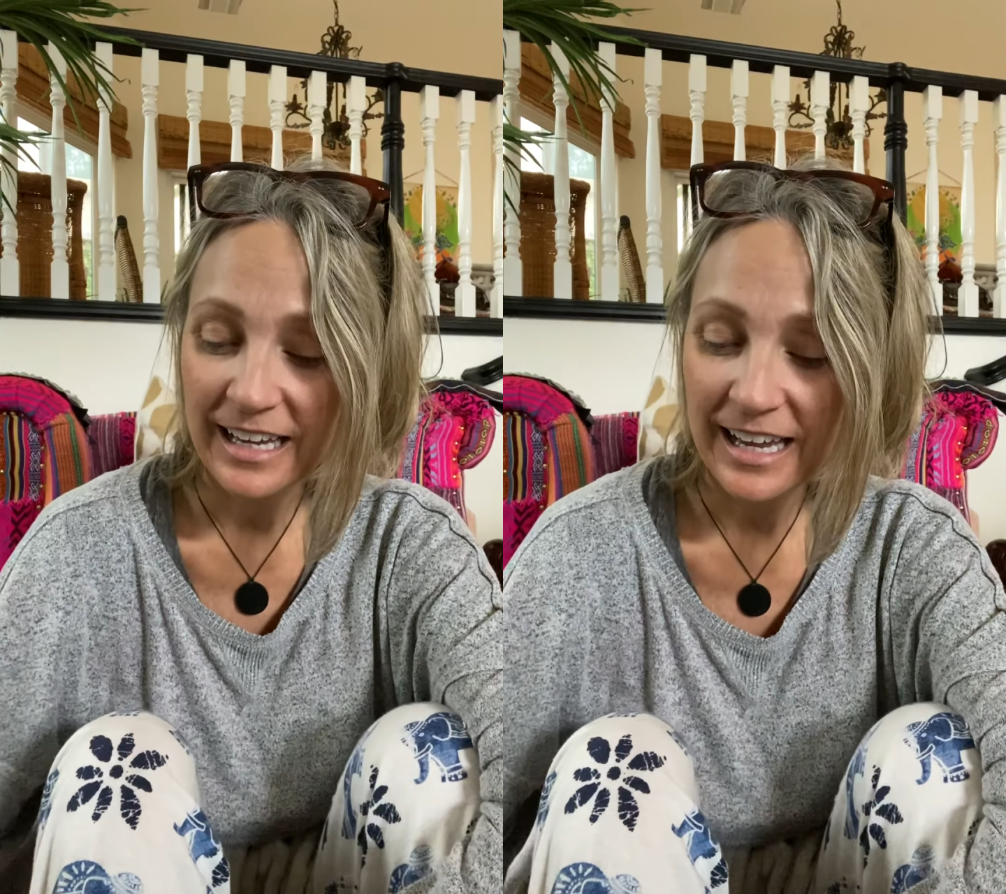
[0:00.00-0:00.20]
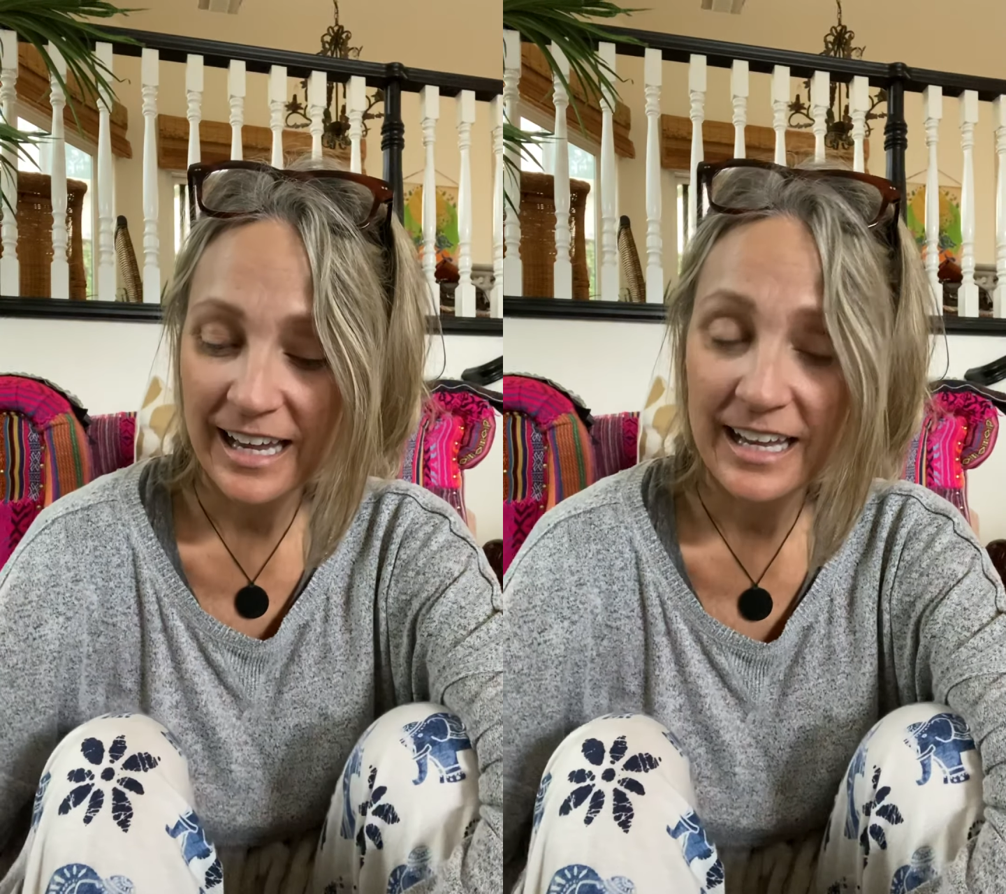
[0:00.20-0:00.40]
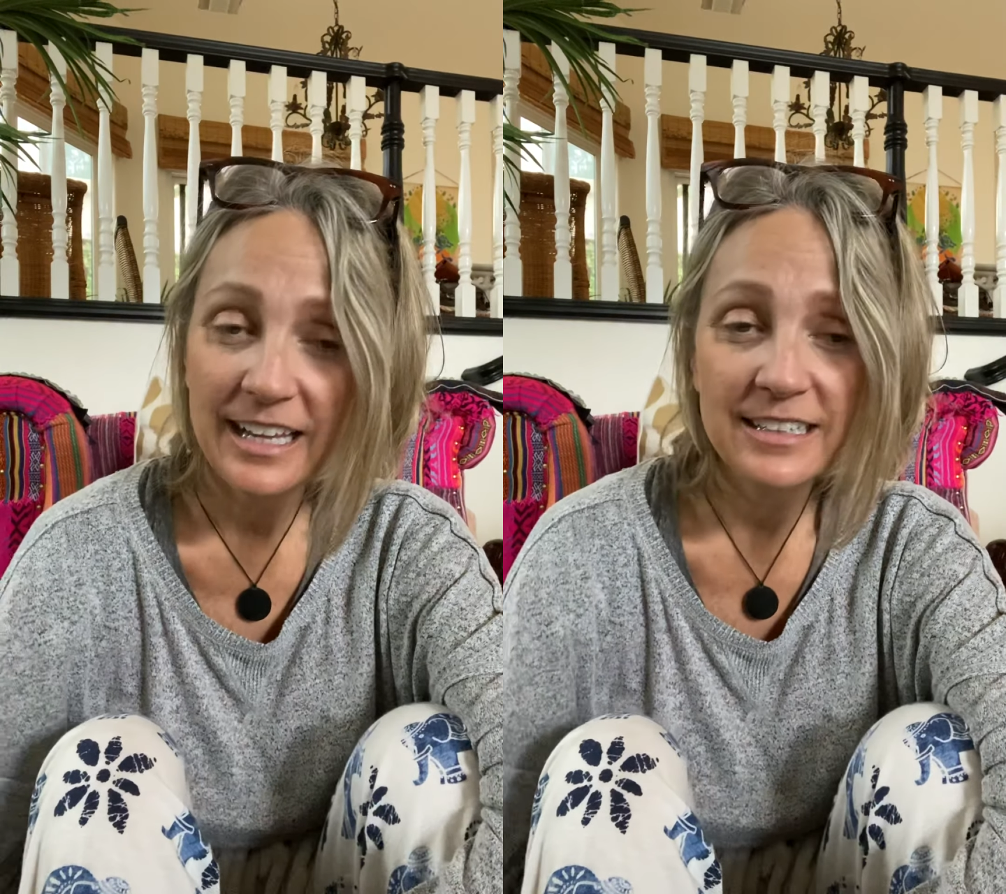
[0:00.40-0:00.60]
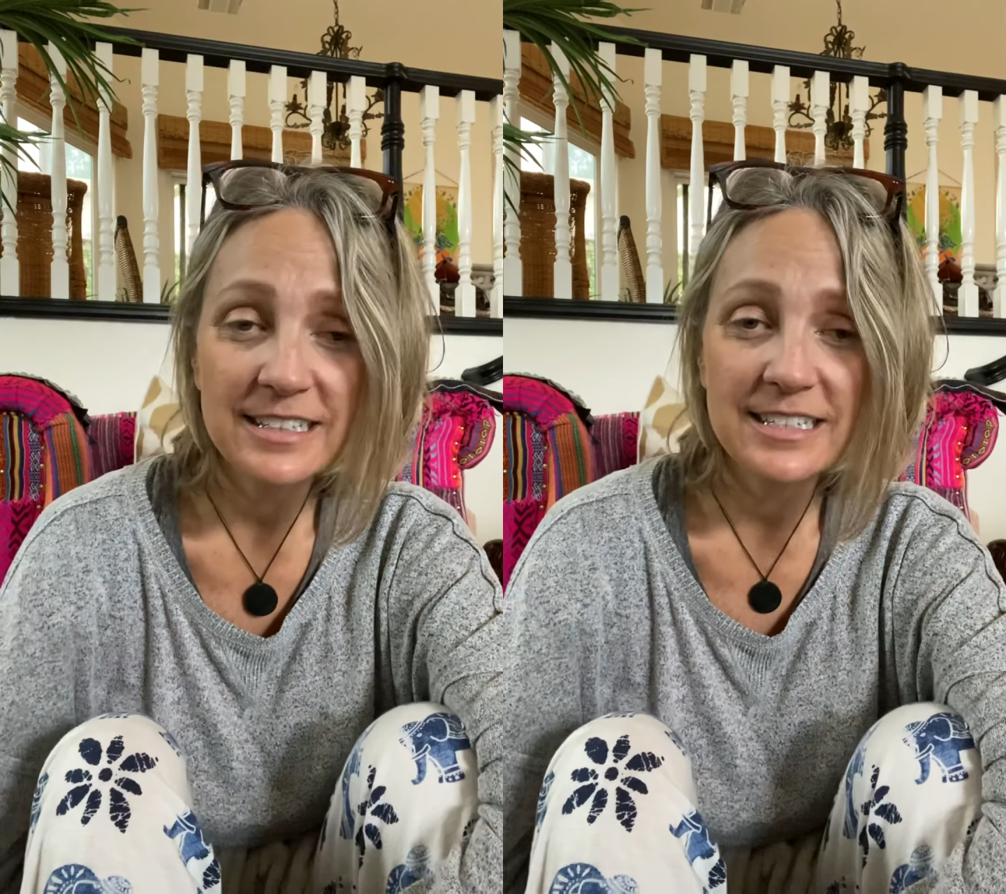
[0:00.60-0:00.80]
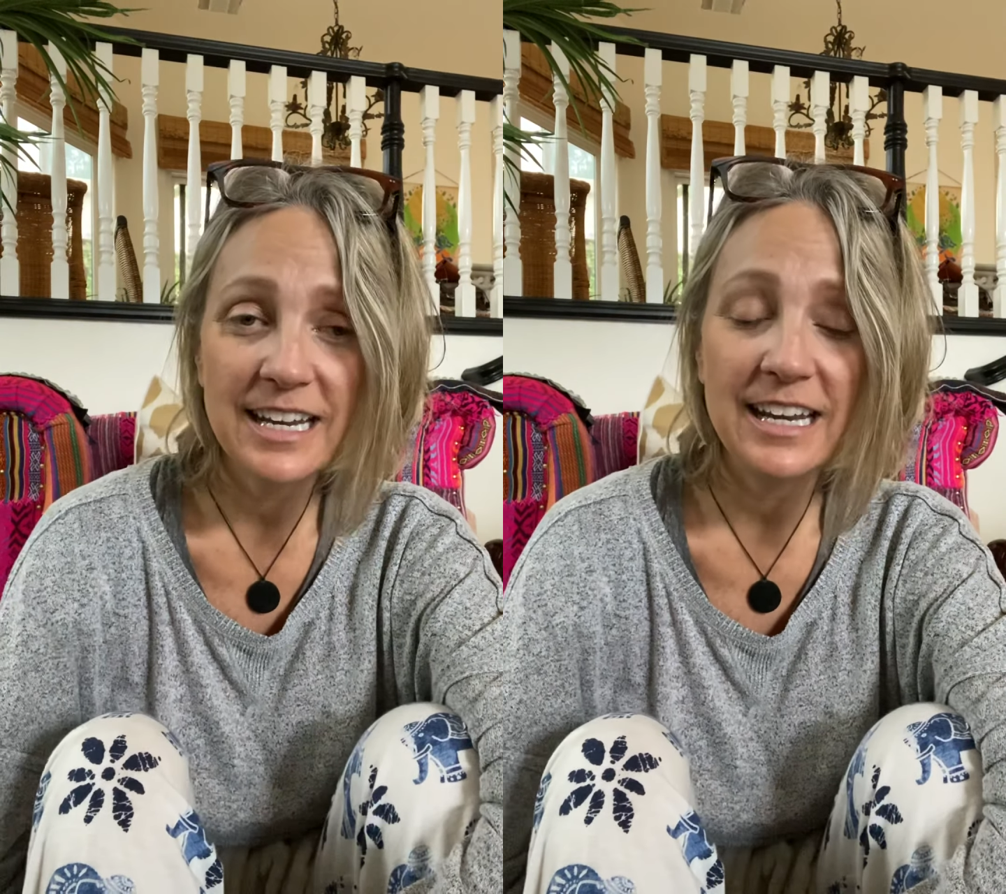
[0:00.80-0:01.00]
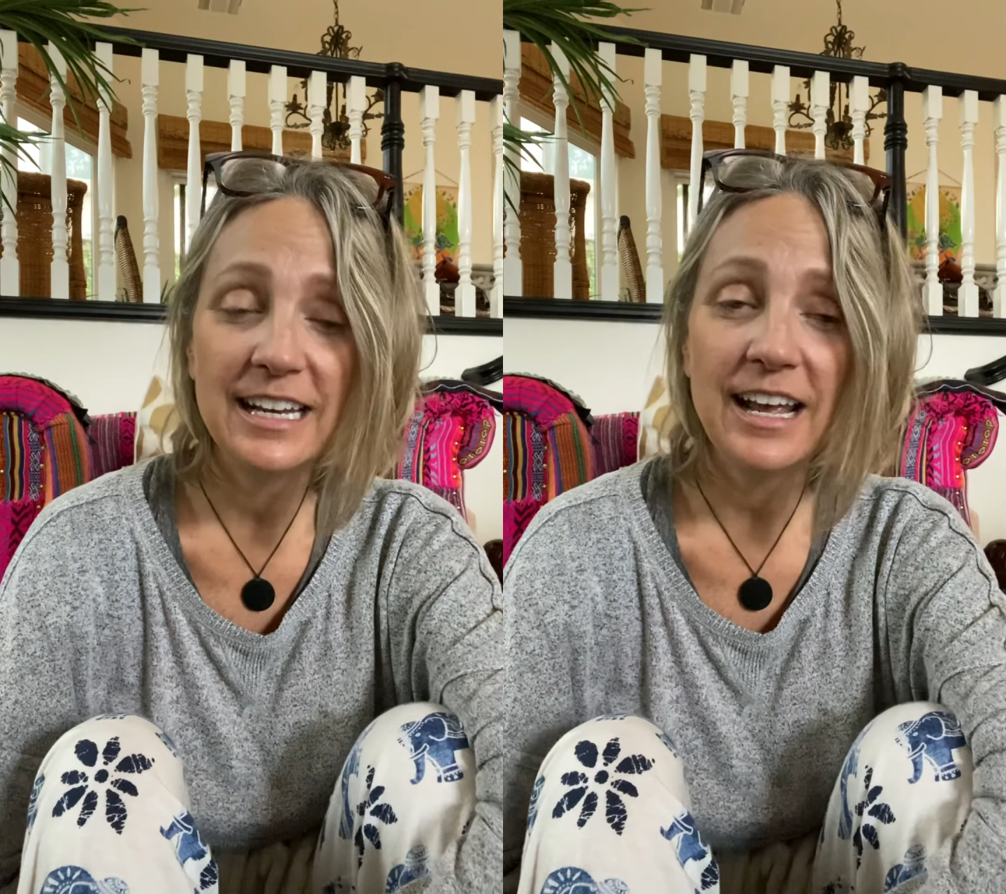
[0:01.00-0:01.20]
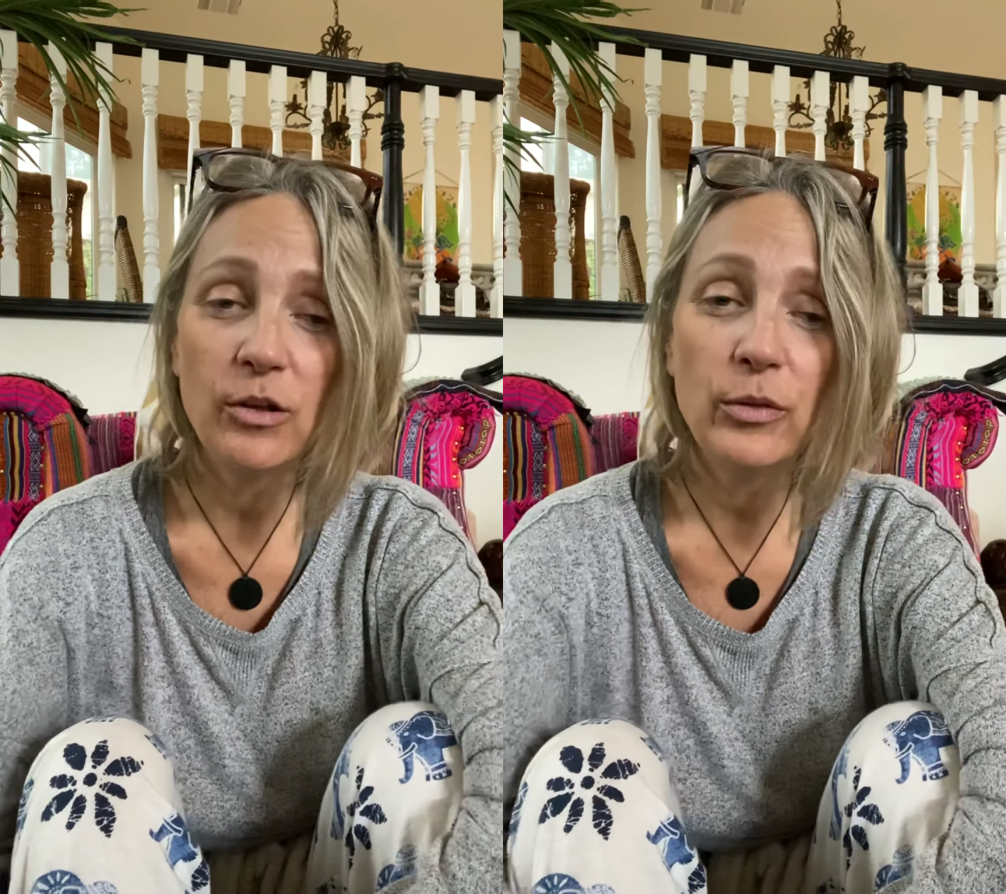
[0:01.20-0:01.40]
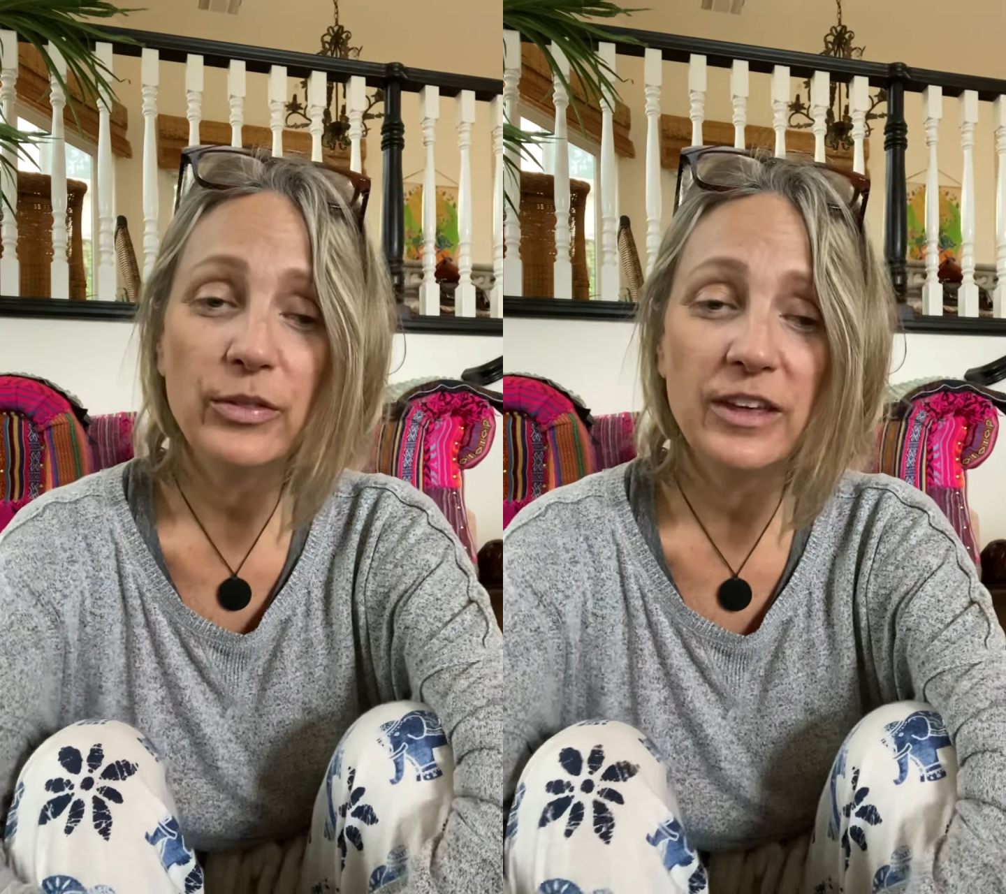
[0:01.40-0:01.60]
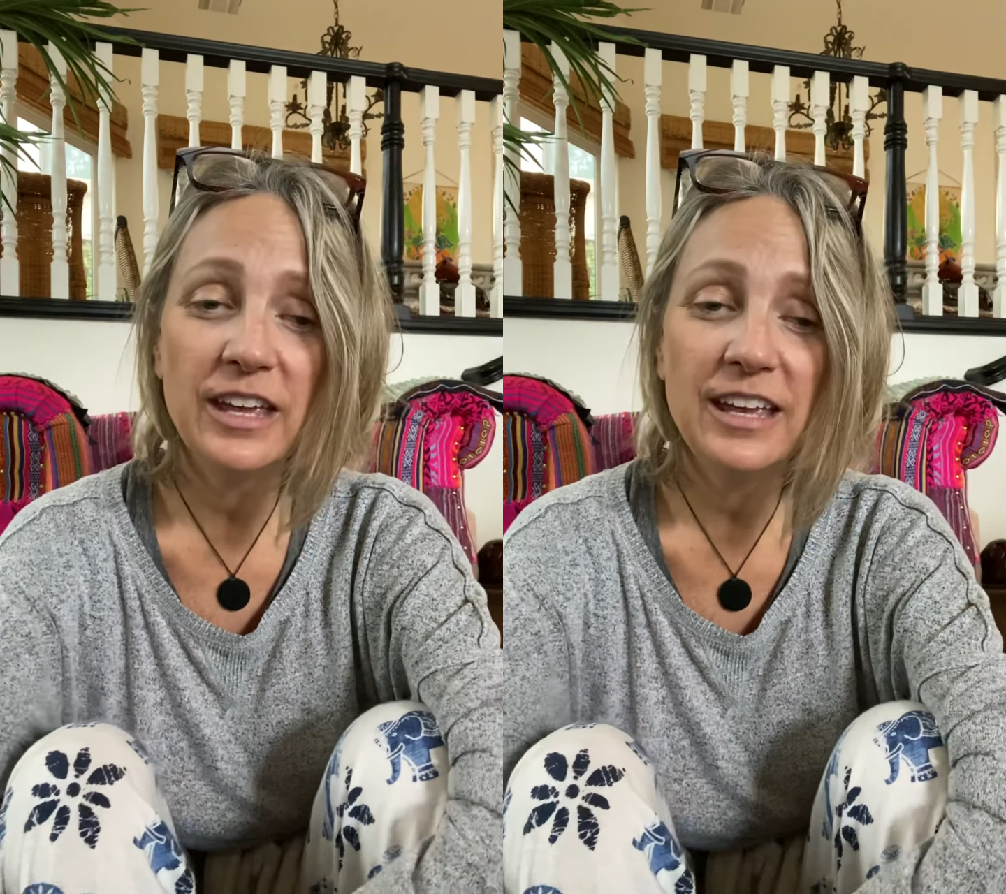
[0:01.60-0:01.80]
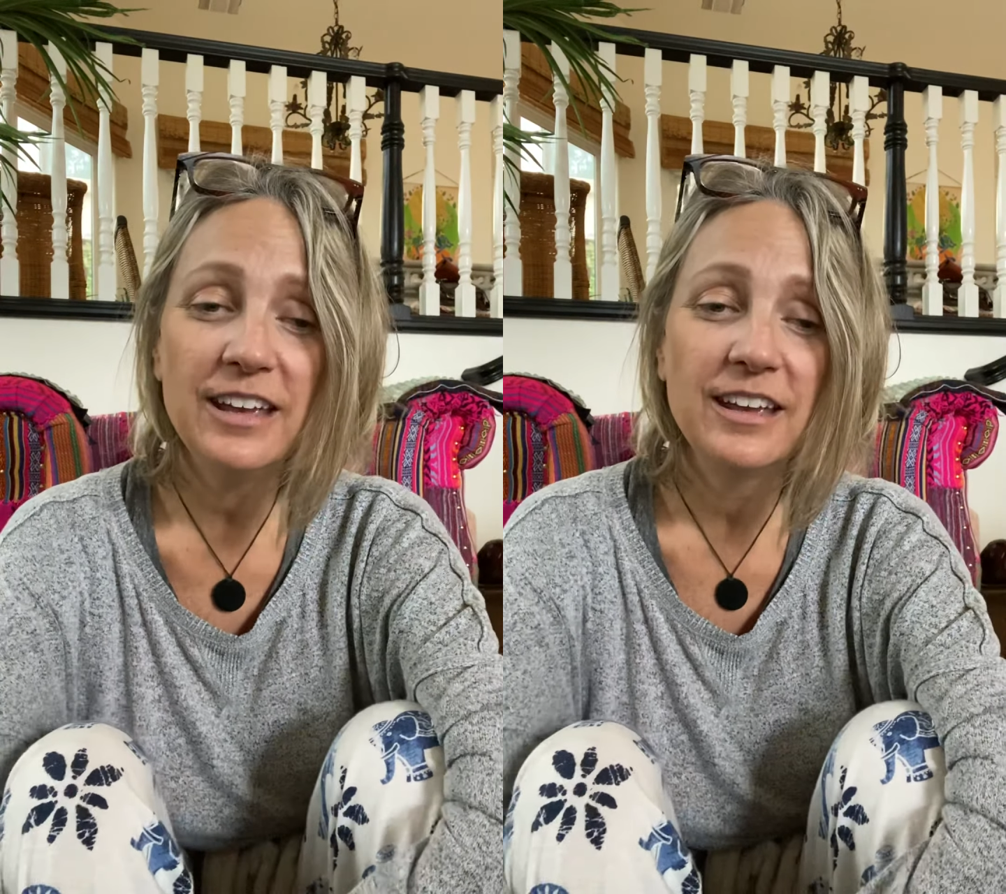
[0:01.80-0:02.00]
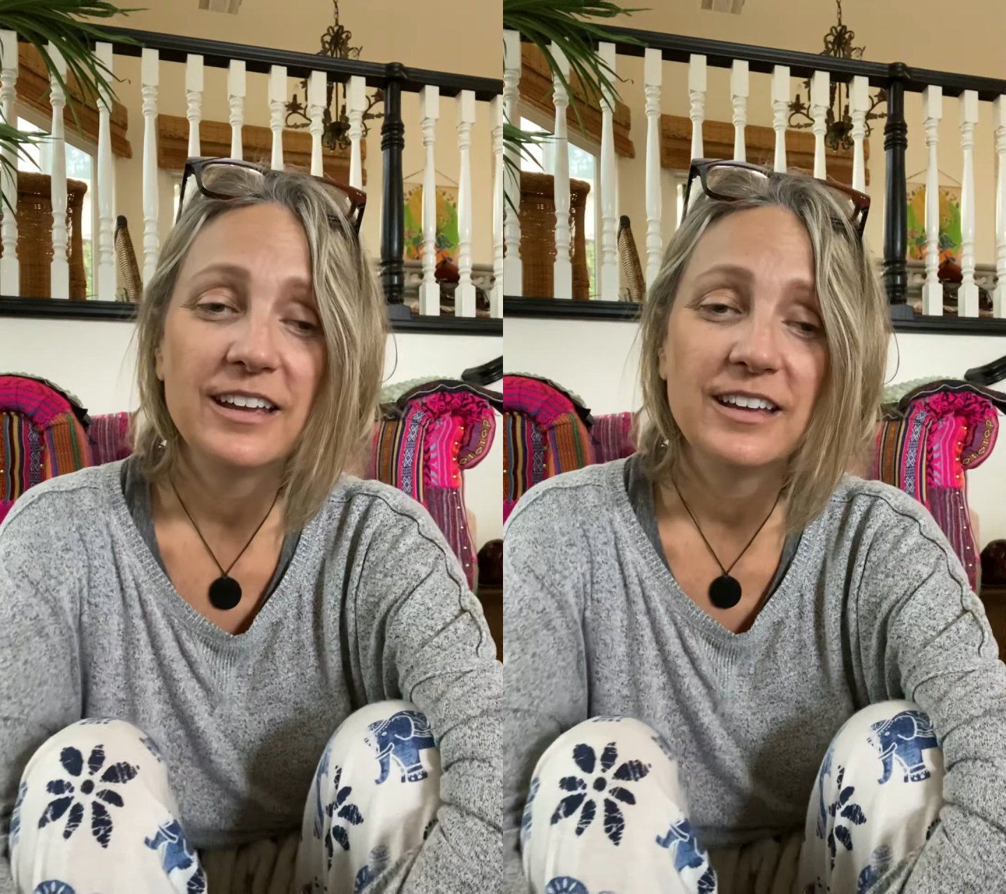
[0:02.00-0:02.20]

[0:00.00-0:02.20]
and staying healthy